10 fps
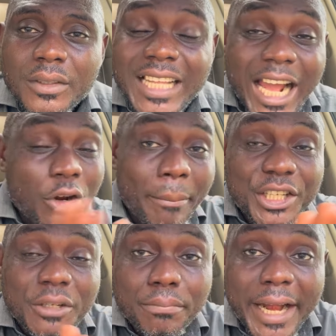They are not
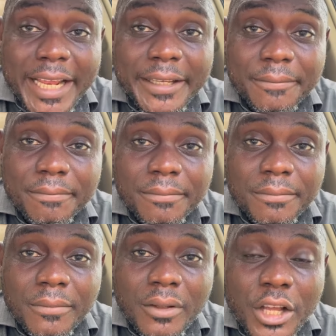matching break.
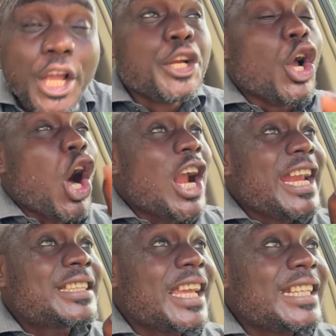The
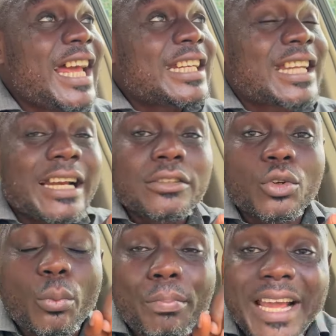only thing that can
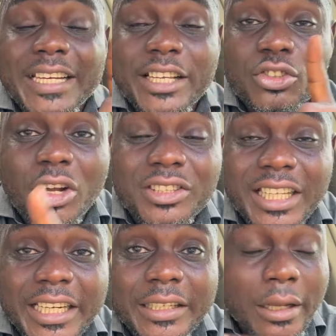make this
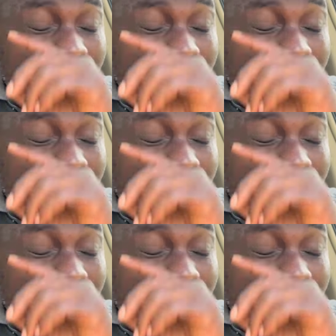country